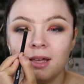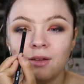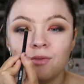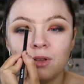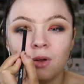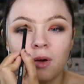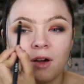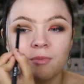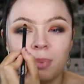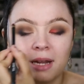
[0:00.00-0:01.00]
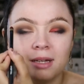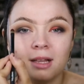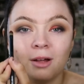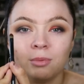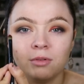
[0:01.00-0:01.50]
even though I've blended
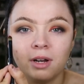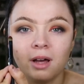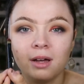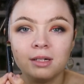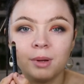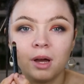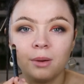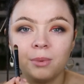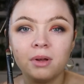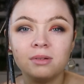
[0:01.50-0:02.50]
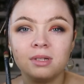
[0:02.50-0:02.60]
that up really high to my eyebrows,